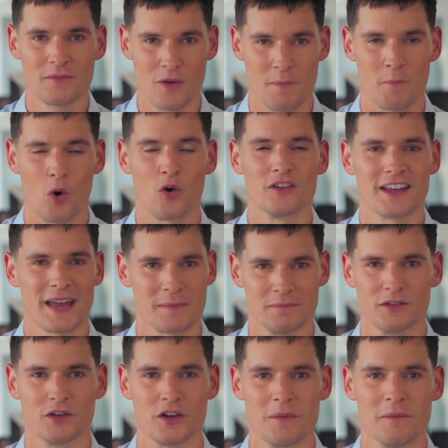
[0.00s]
for more
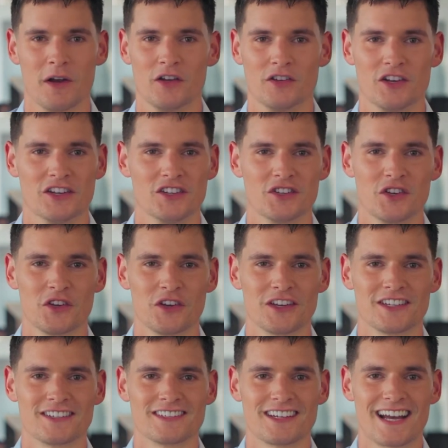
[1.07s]
tips on commercial
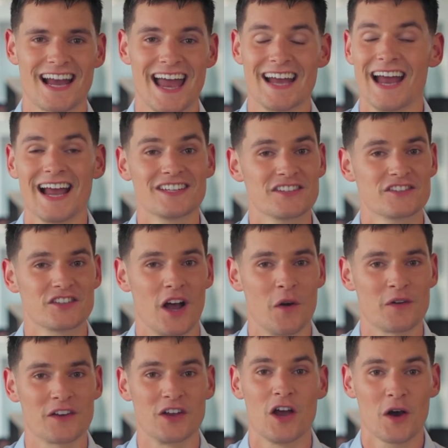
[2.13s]
insurance and let us know
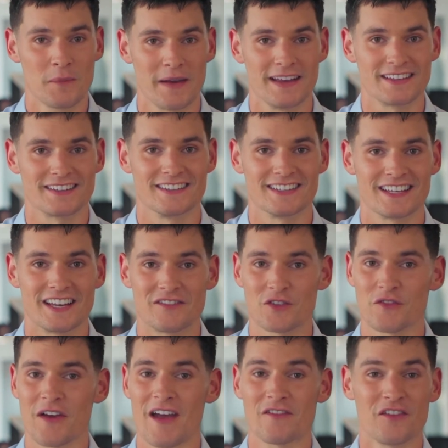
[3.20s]
in the comments if
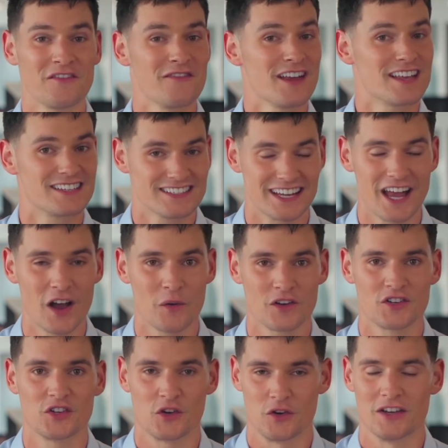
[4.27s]
you've ever faced a
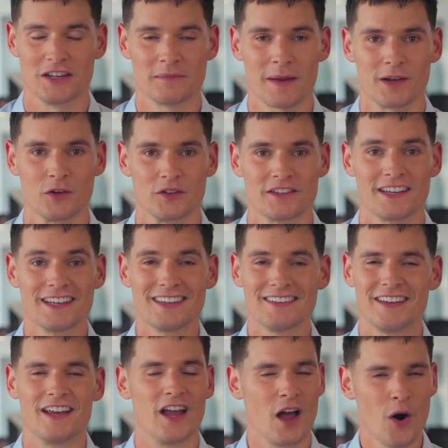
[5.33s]
coinsurance penalty
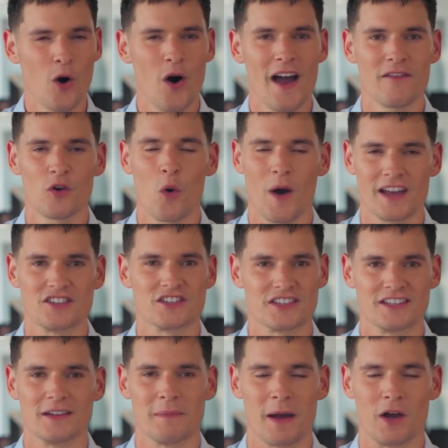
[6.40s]
or have
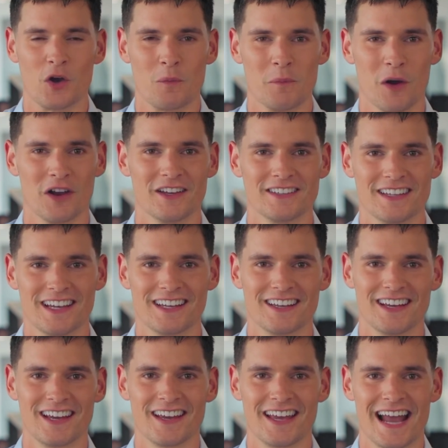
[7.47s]
questions about your policy.
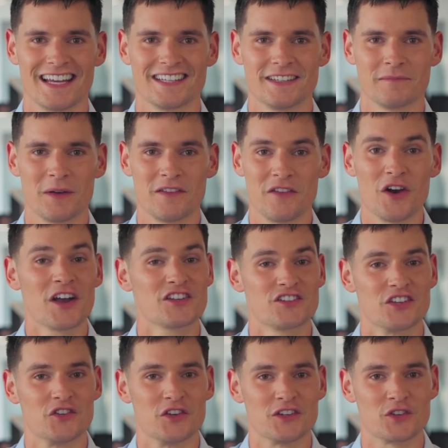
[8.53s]
Let's simplify
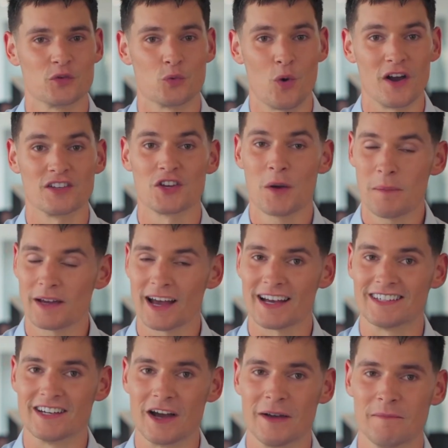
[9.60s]
insurance one topic at a
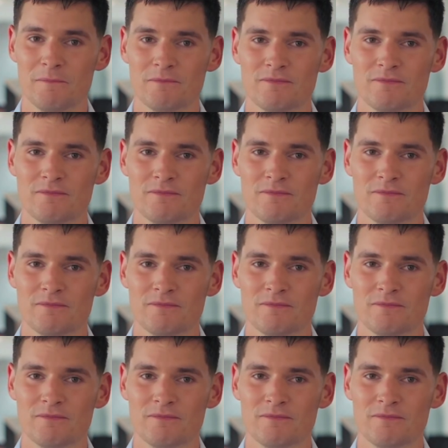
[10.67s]
time.